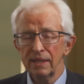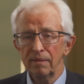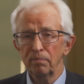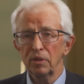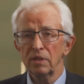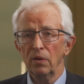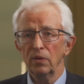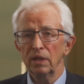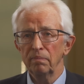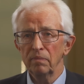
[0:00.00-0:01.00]
some
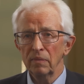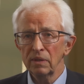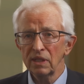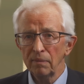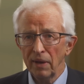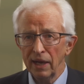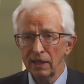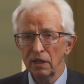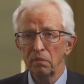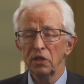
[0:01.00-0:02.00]
plutonium, some
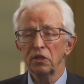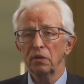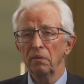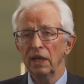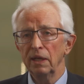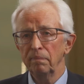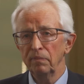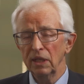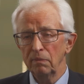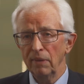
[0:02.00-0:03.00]
highly enriched
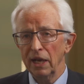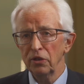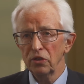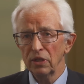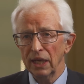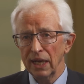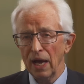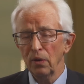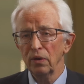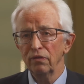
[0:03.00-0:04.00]
uranium did manage to get
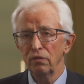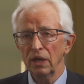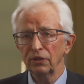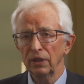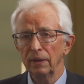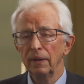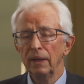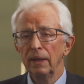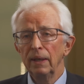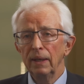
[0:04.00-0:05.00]
out of Russia.
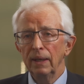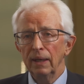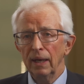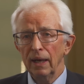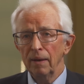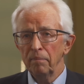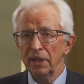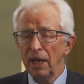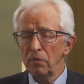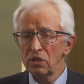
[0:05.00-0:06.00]
Uh,
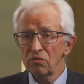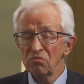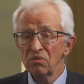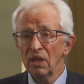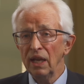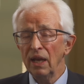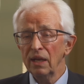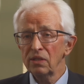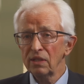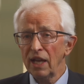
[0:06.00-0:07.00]
but that was eh,
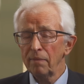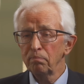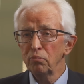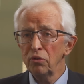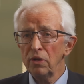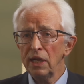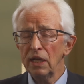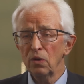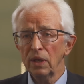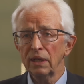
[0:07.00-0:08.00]
uh, stopped
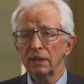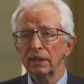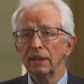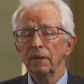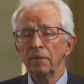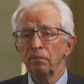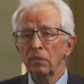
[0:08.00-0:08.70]
pretty quickly.